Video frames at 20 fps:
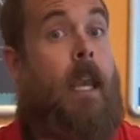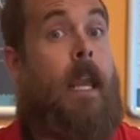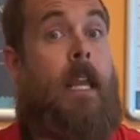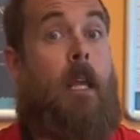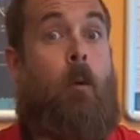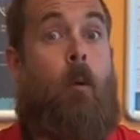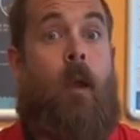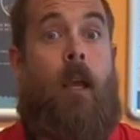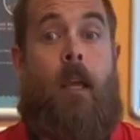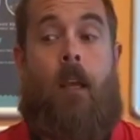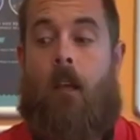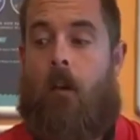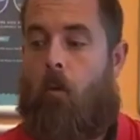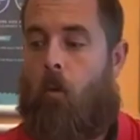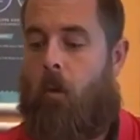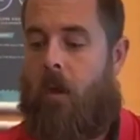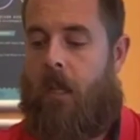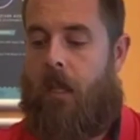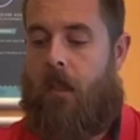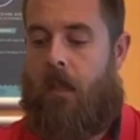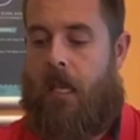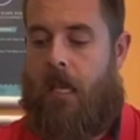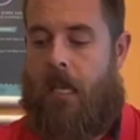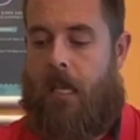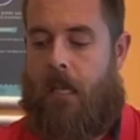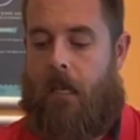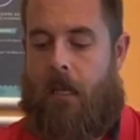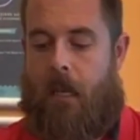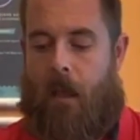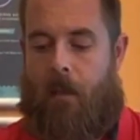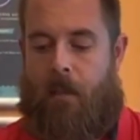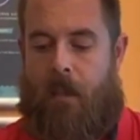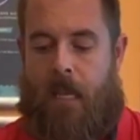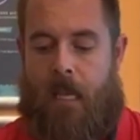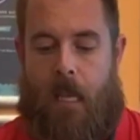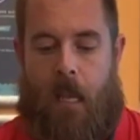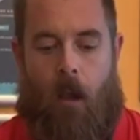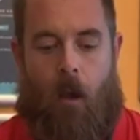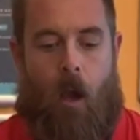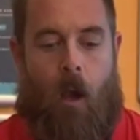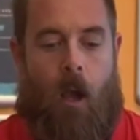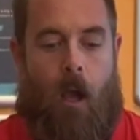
anywhere within the